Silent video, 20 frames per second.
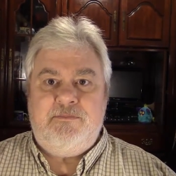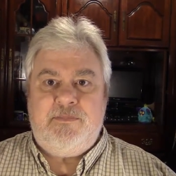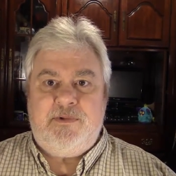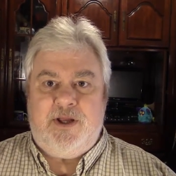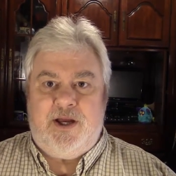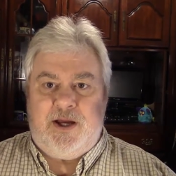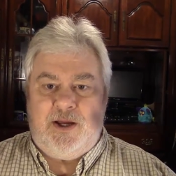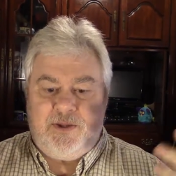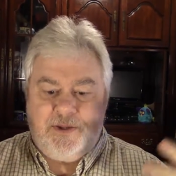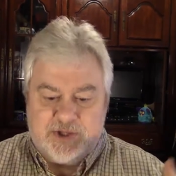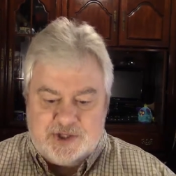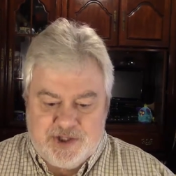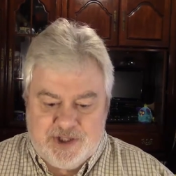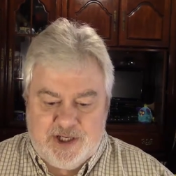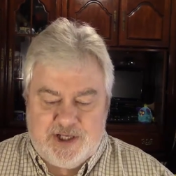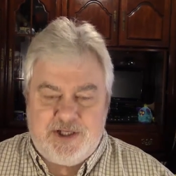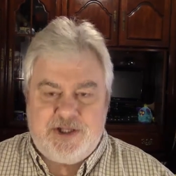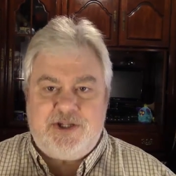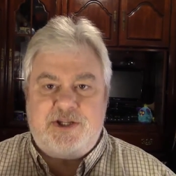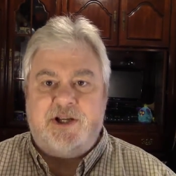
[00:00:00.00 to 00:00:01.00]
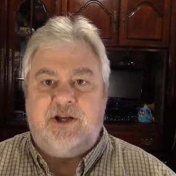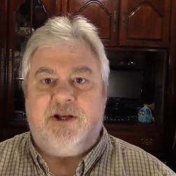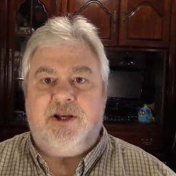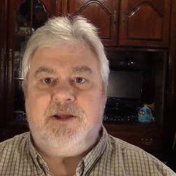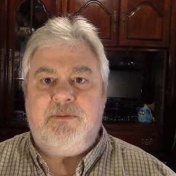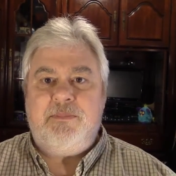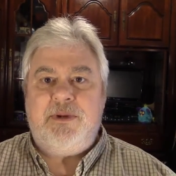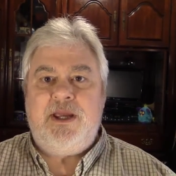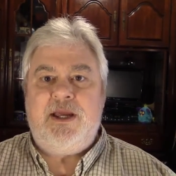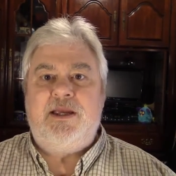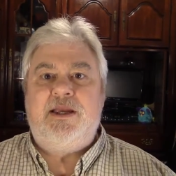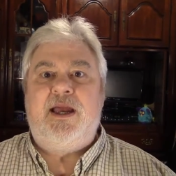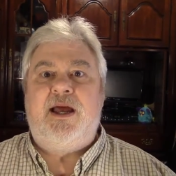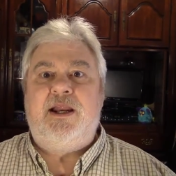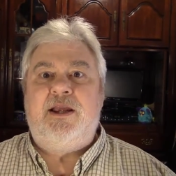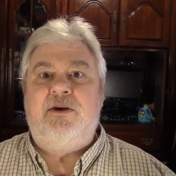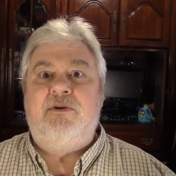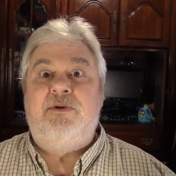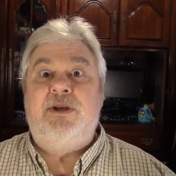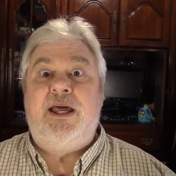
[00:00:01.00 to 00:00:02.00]
Uh, the stent's still in me. I got
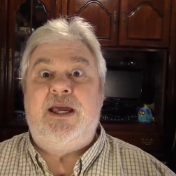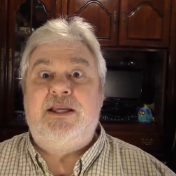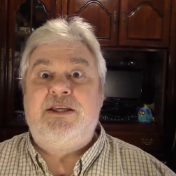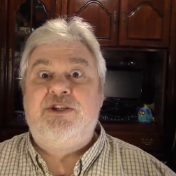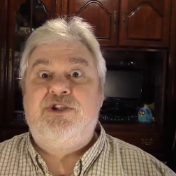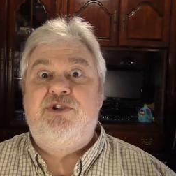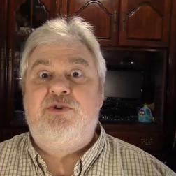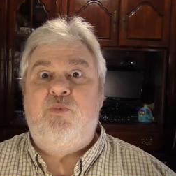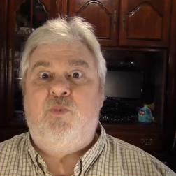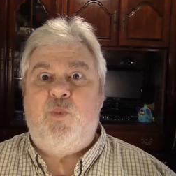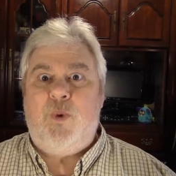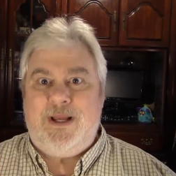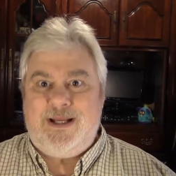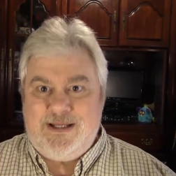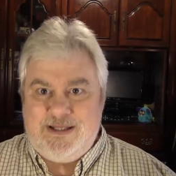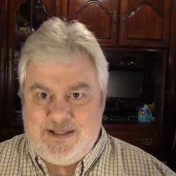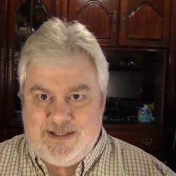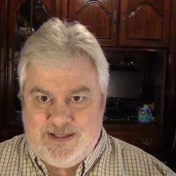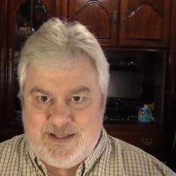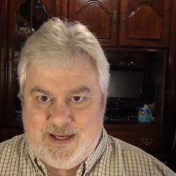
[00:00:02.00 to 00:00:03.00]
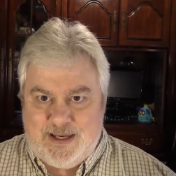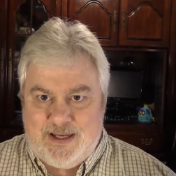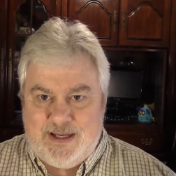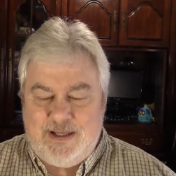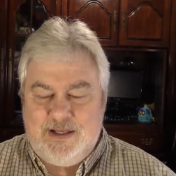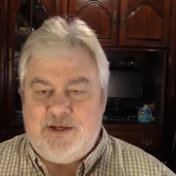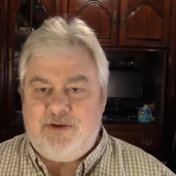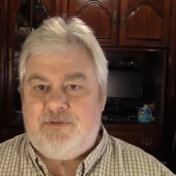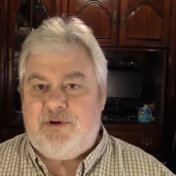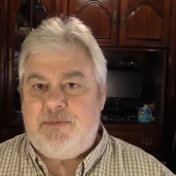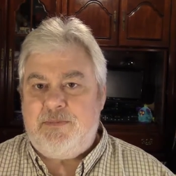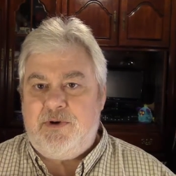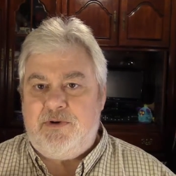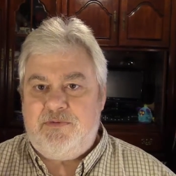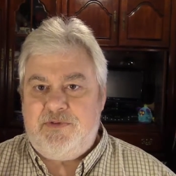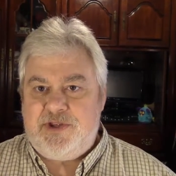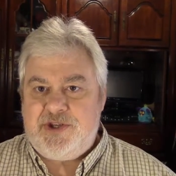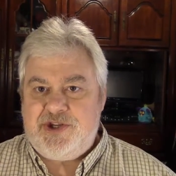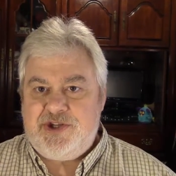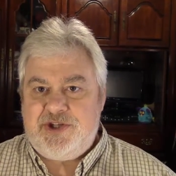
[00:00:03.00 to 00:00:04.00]
to go next Wednesday to
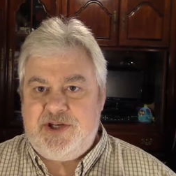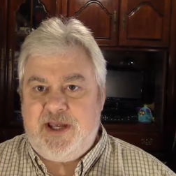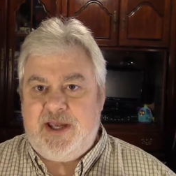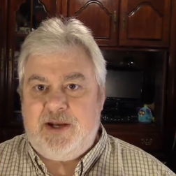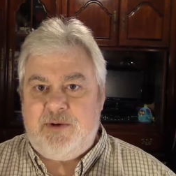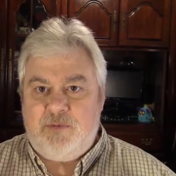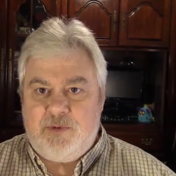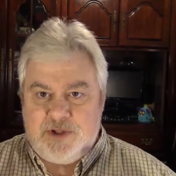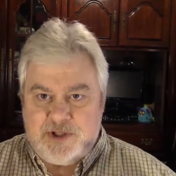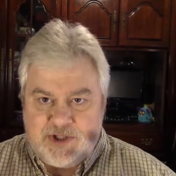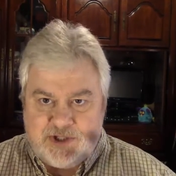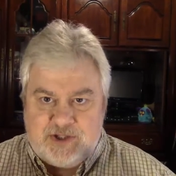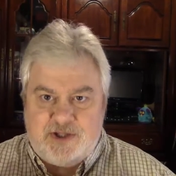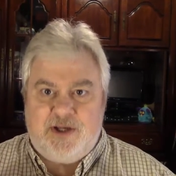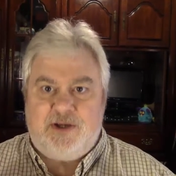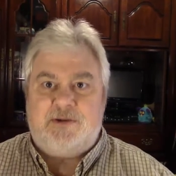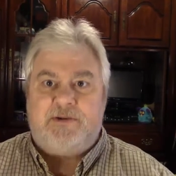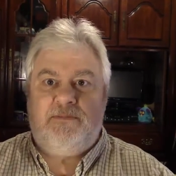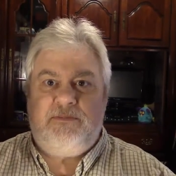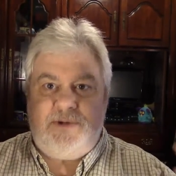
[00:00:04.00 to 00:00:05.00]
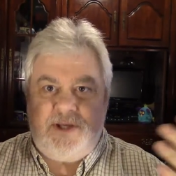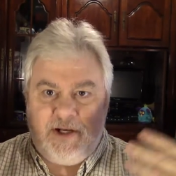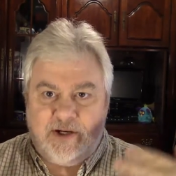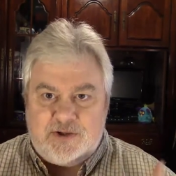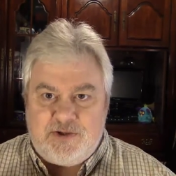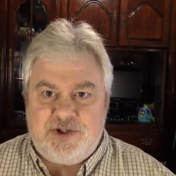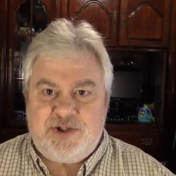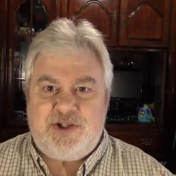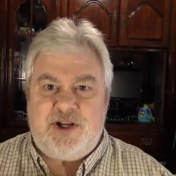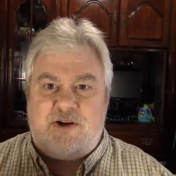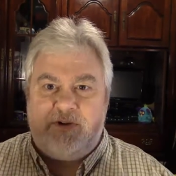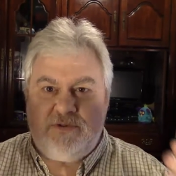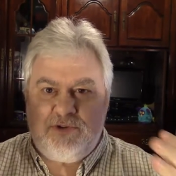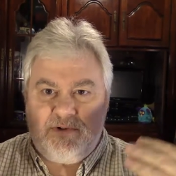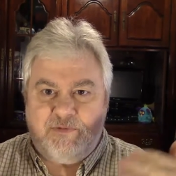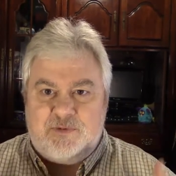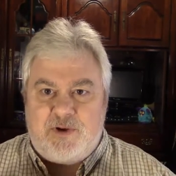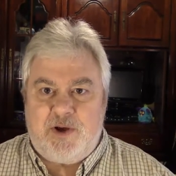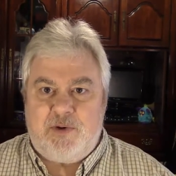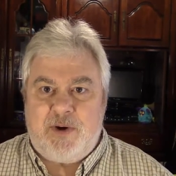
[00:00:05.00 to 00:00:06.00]
remove the stent. Once the you know stones
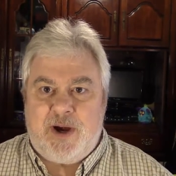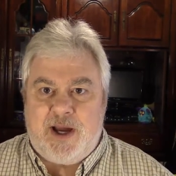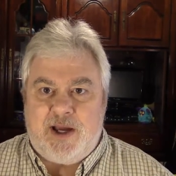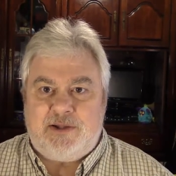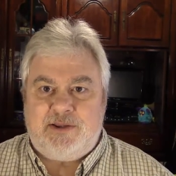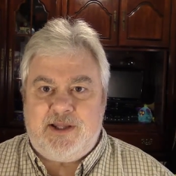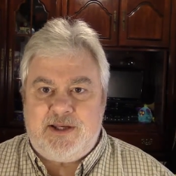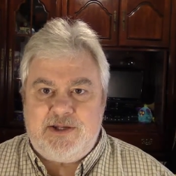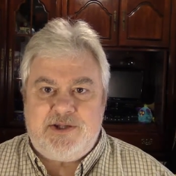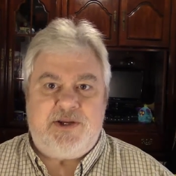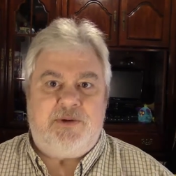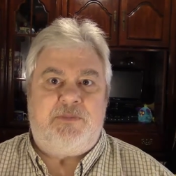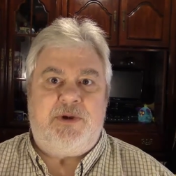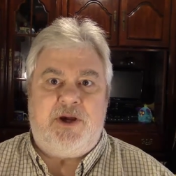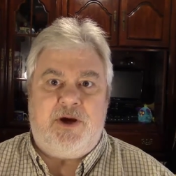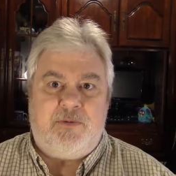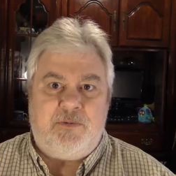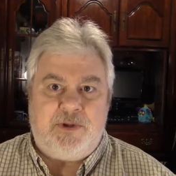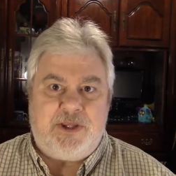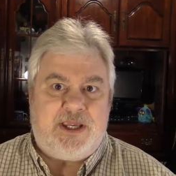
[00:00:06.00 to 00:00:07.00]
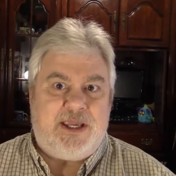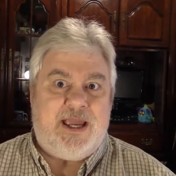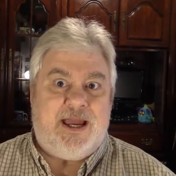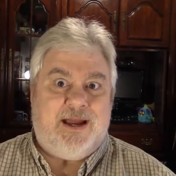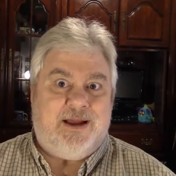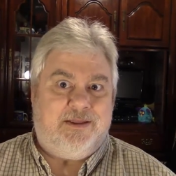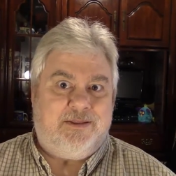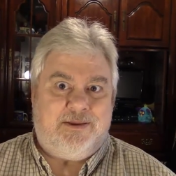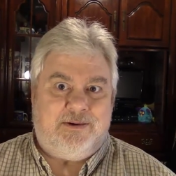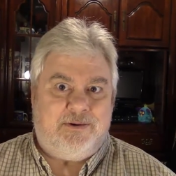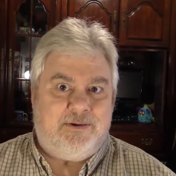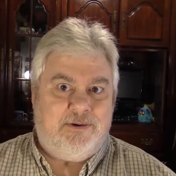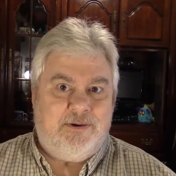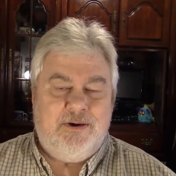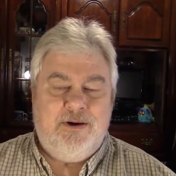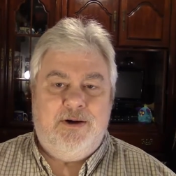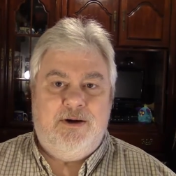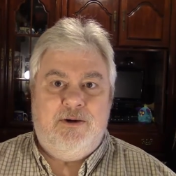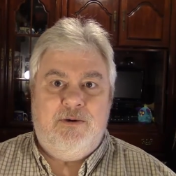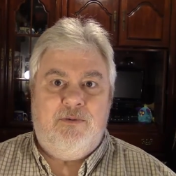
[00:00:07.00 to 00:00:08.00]
flow out, they send me home with a catheter.
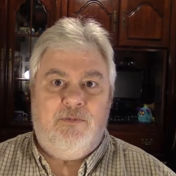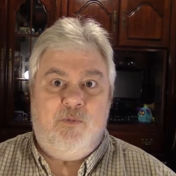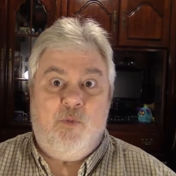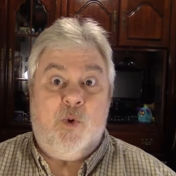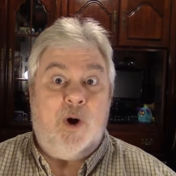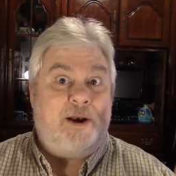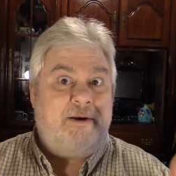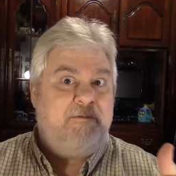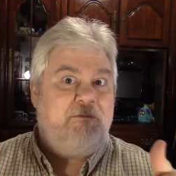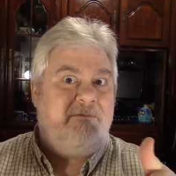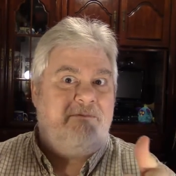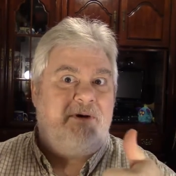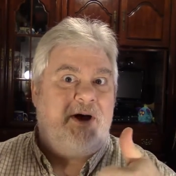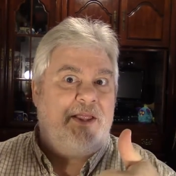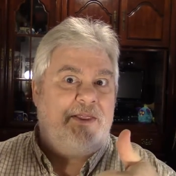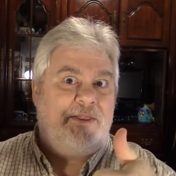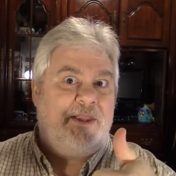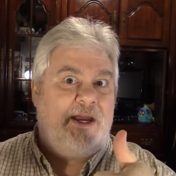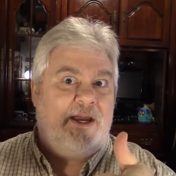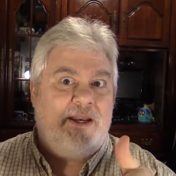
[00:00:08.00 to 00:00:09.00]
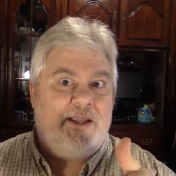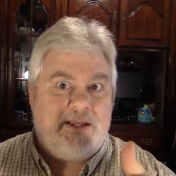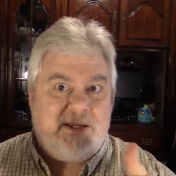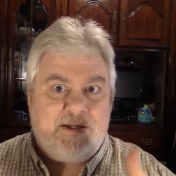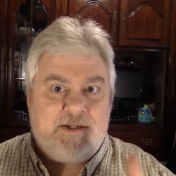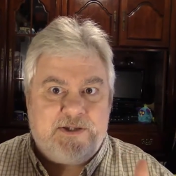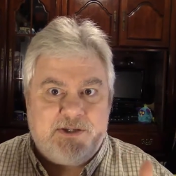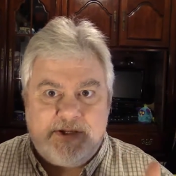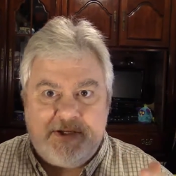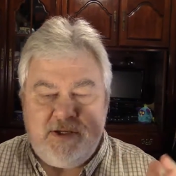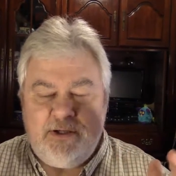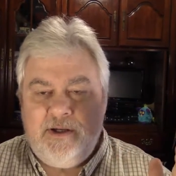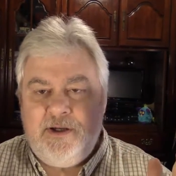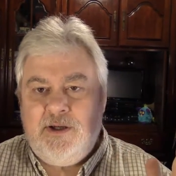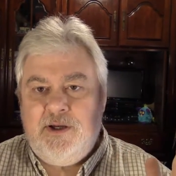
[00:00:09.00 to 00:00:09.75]
What fun that is!